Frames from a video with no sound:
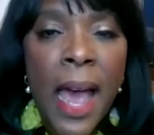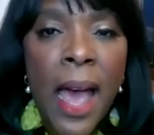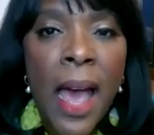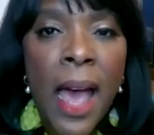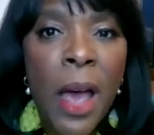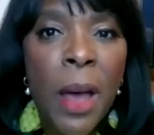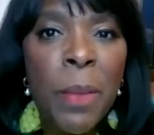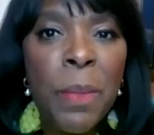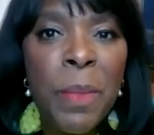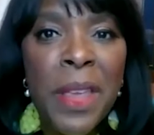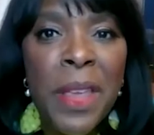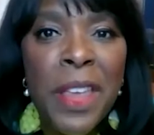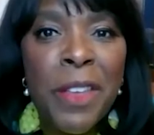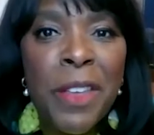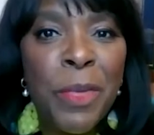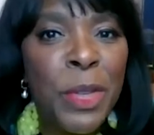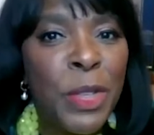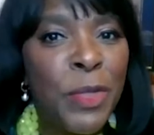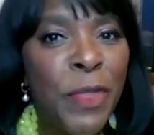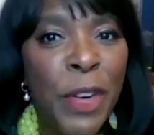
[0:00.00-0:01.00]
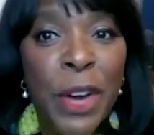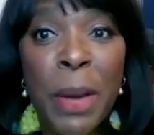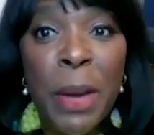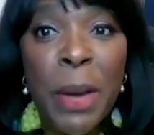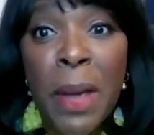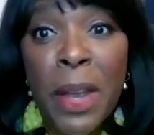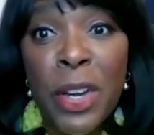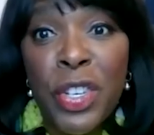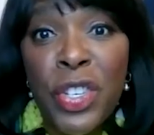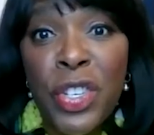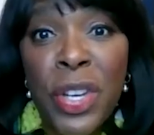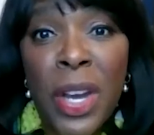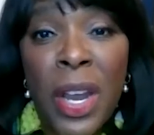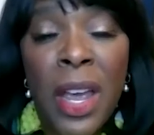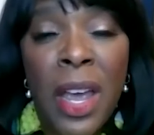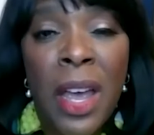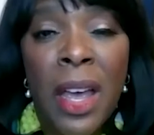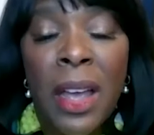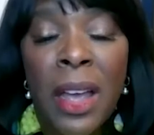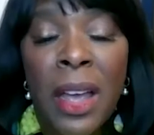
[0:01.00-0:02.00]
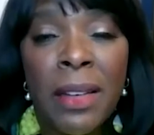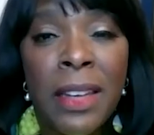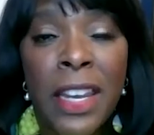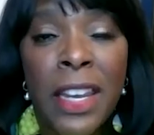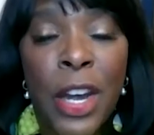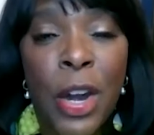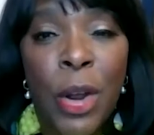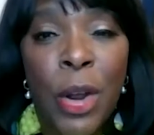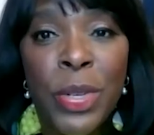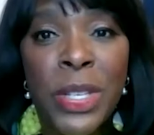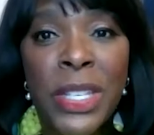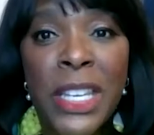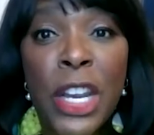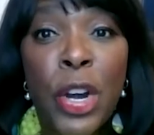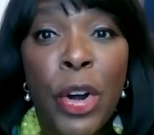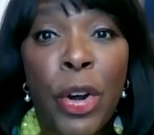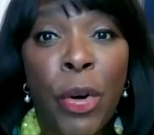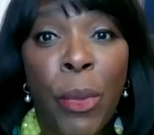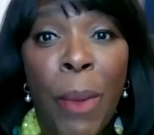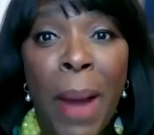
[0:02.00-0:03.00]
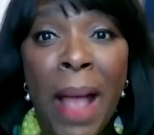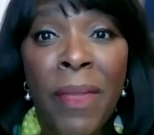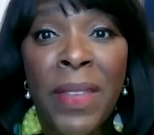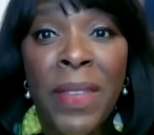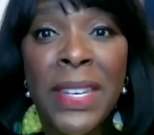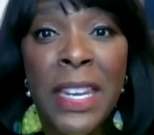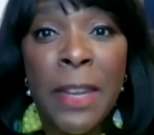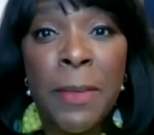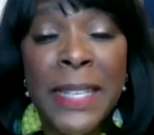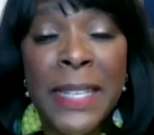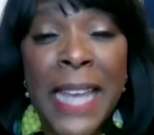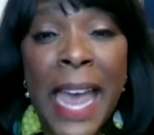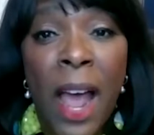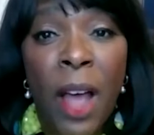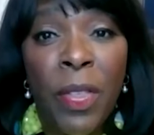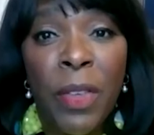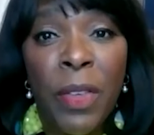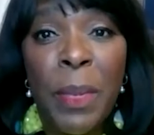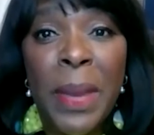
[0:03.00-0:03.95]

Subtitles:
it was very much centered around the Deep South.